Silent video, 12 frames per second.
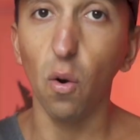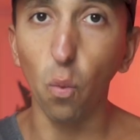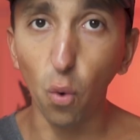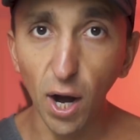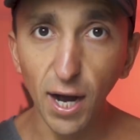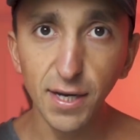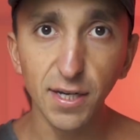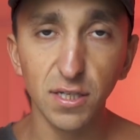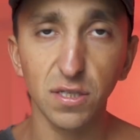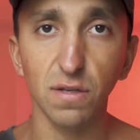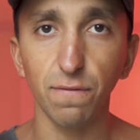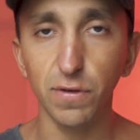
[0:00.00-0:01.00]
why
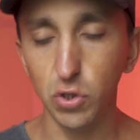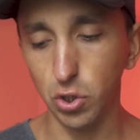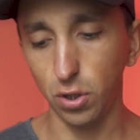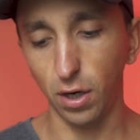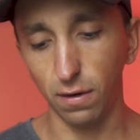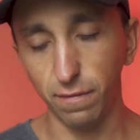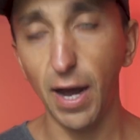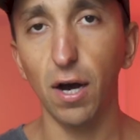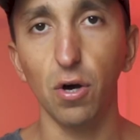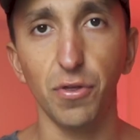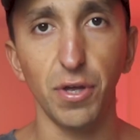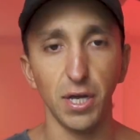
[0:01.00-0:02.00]
it's the future of
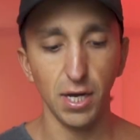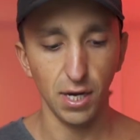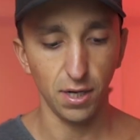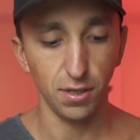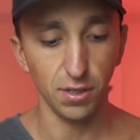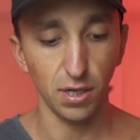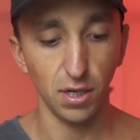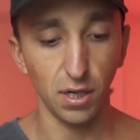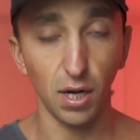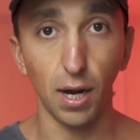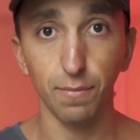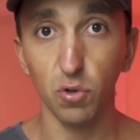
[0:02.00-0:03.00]
health, and
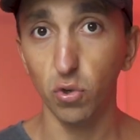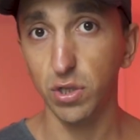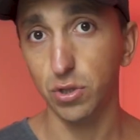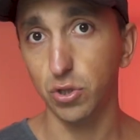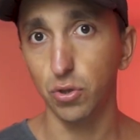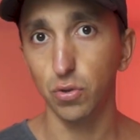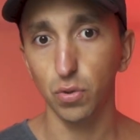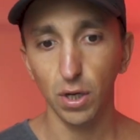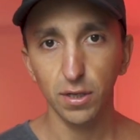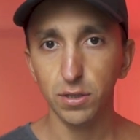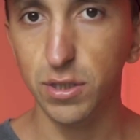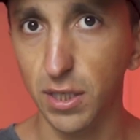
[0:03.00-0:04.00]
uh, I'm going to
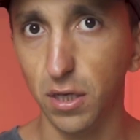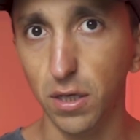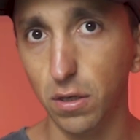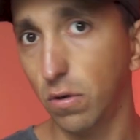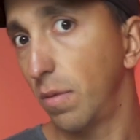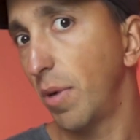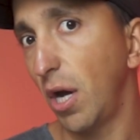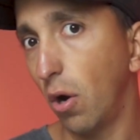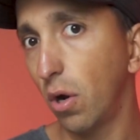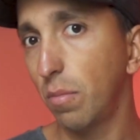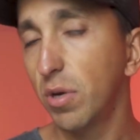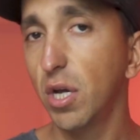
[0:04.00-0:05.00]
stick a needle in my
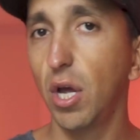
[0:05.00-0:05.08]
arm